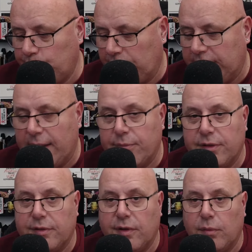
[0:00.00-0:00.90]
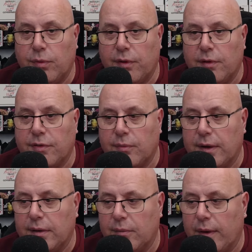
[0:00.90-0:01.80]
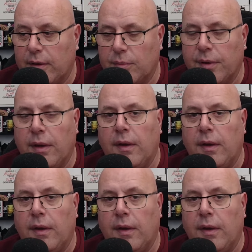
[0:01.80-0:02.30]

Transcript: depth is 2/3 of the way up.